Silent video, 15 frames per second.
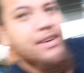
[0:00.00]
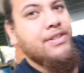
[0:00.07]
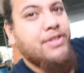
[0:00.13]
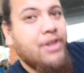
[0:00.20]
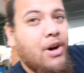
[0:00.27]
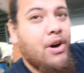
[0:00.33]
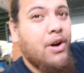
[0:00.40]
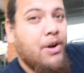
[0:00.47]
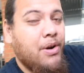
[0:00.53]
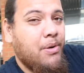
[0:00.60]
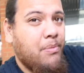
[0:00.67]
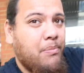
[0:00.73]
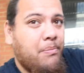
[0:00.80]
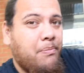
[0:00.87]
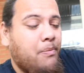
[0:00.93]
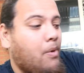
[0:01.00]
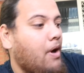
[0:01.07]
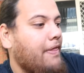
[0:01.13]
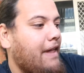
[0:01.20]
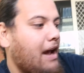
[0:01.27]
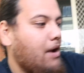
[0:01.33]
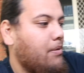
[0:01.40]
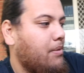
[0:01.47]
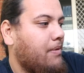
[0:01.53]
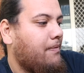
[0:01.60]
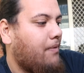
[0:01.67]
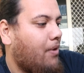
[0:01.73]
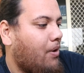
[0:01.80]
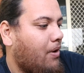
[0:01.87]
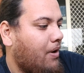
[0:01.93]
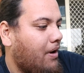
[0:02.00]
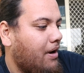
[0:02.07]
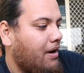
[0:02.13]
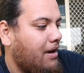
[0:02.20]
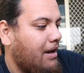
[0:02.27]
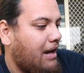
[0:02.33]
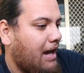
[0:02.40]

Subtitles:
So what they were for,